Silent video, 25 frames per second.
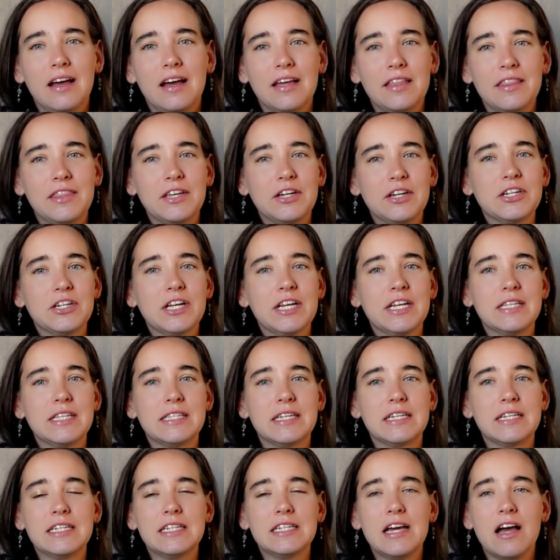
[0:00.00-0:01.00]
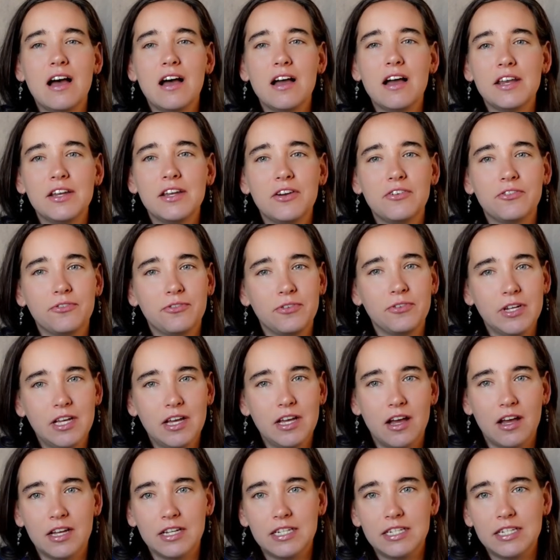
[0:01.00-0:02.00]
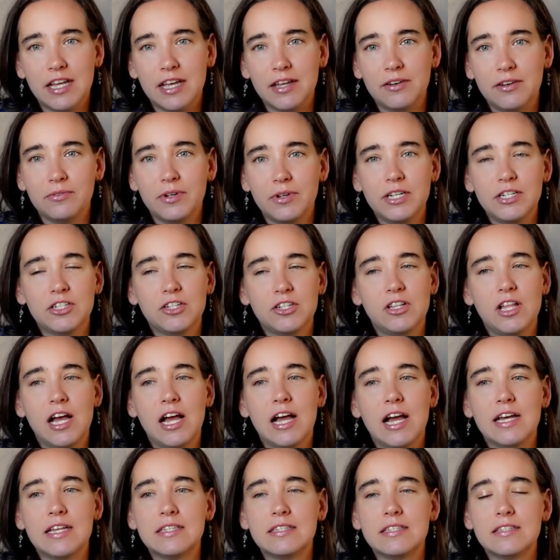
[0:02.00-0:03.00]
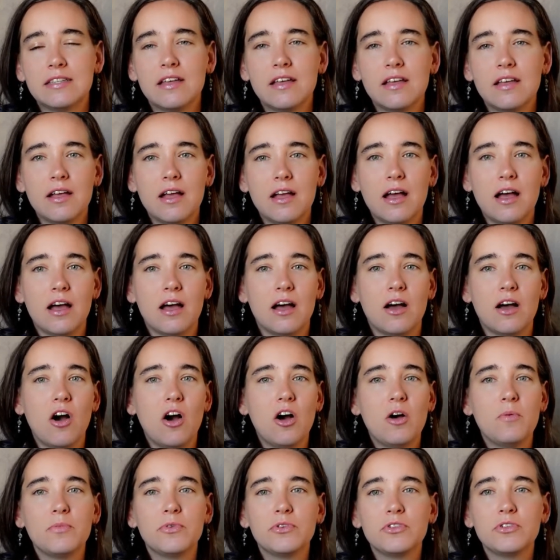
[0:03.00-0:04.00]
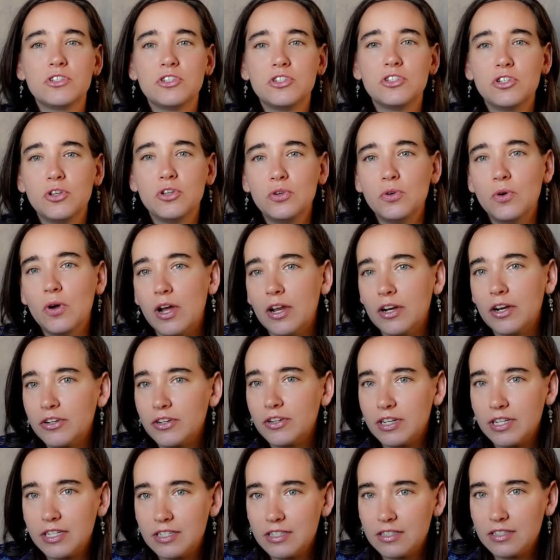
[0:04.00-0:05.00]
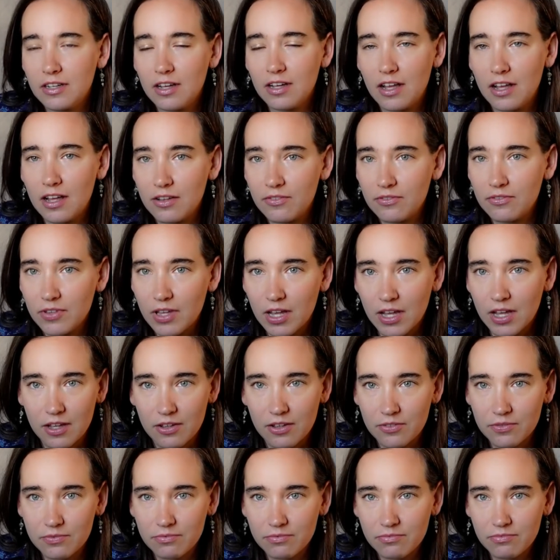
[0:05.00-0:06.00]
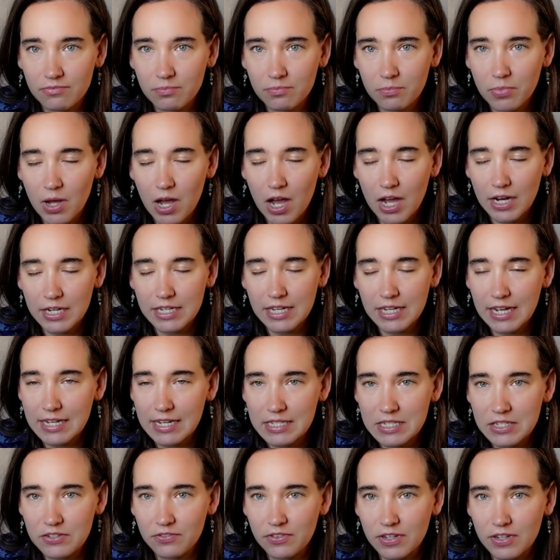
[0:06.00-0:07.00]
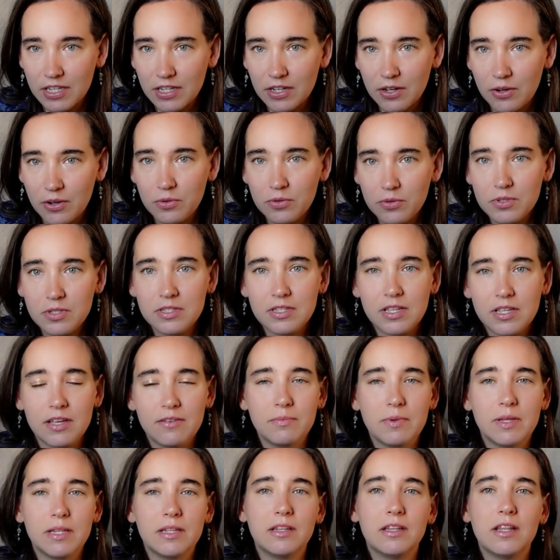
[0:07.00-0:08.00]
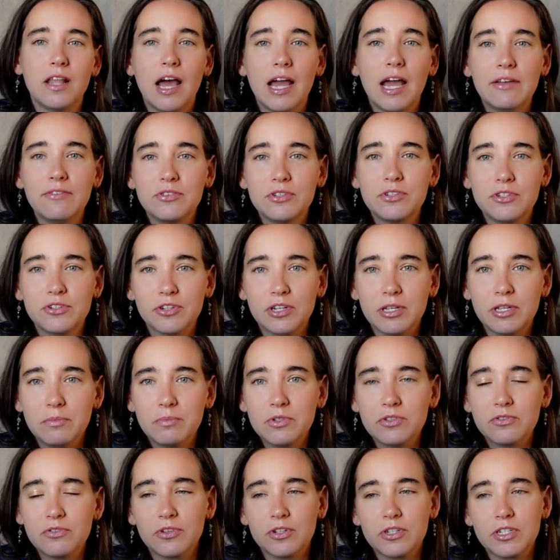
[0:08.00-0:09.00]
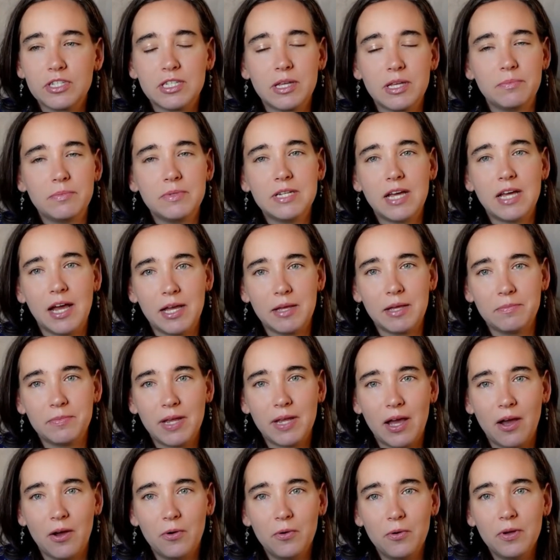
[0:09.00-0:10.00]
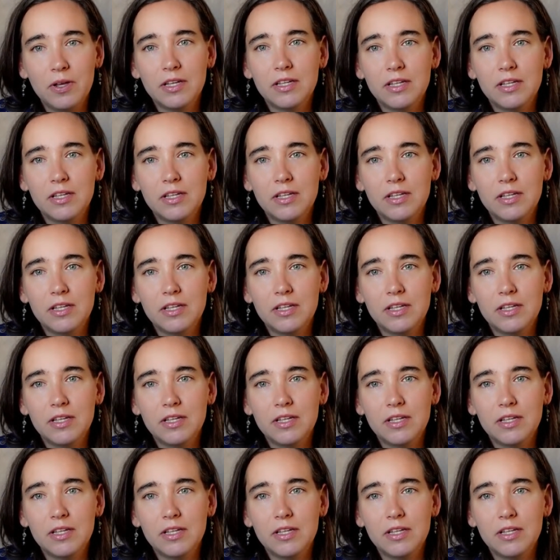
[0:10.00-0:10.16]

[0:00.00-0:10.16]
There is a ton of free content. Rachel has almost 200 podcast videos. They've been live streamed for some time now.